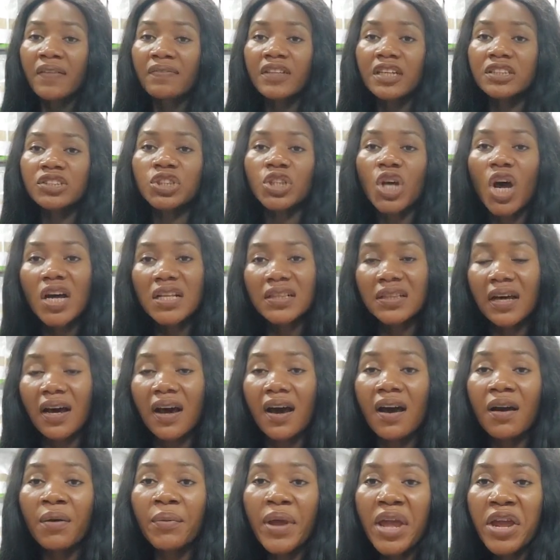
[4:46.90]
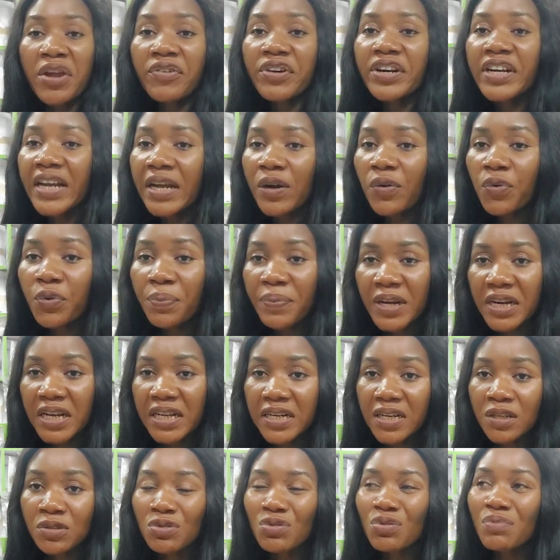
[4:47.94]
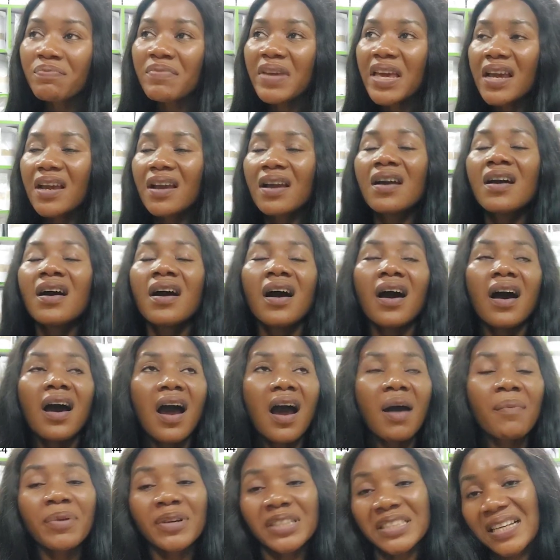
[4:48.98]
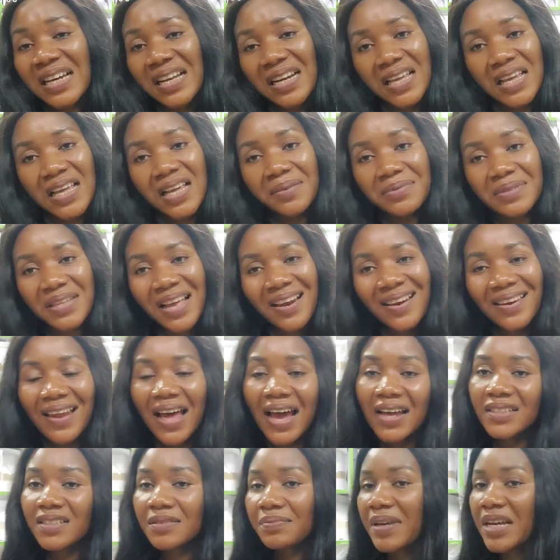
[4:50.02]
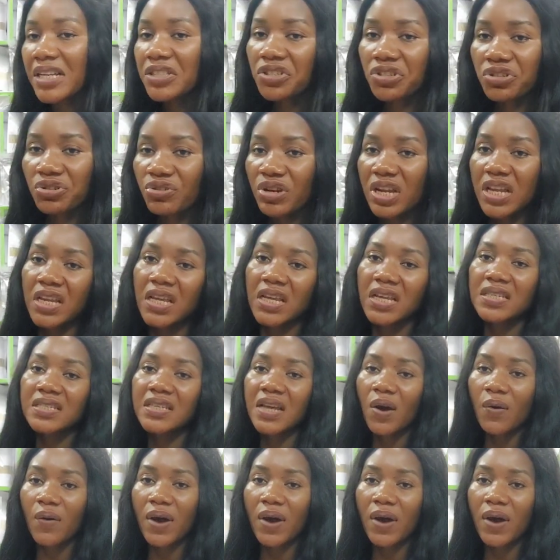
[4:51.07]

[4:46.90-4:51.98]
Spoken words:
the third ingredient we'll be needing to make our butt and hips enlargement drink is